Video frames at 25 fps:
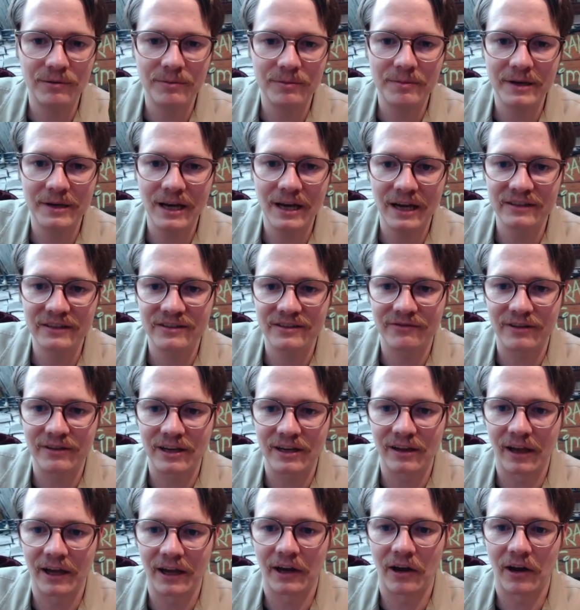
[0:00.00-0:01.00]
would be nice if
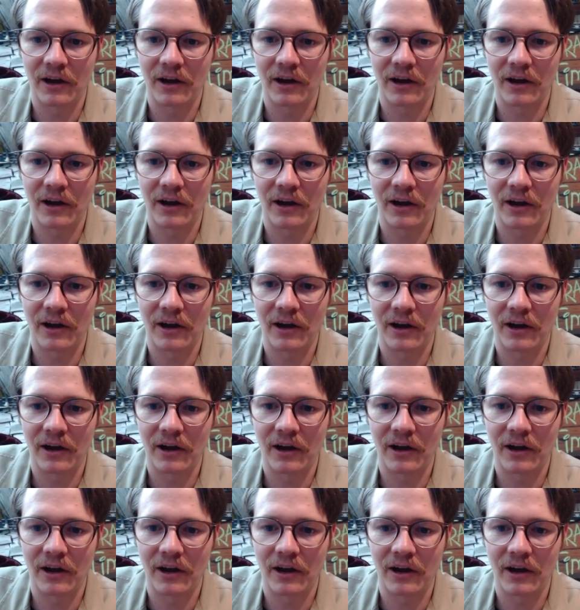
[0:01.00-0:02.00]
it like auto fit
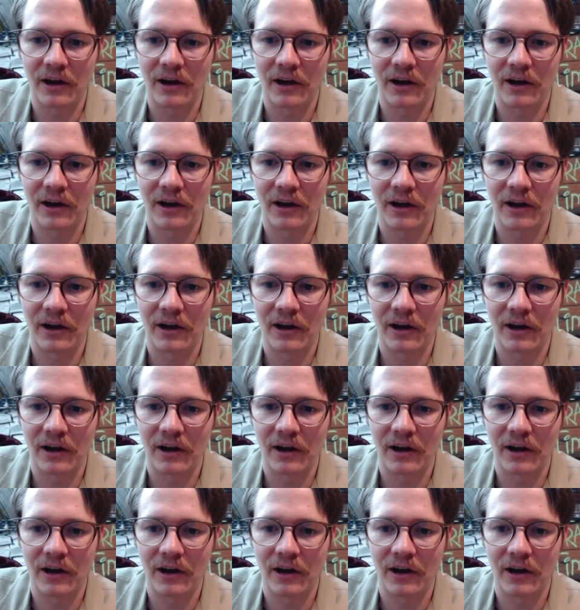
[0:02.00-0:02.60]
to the screen.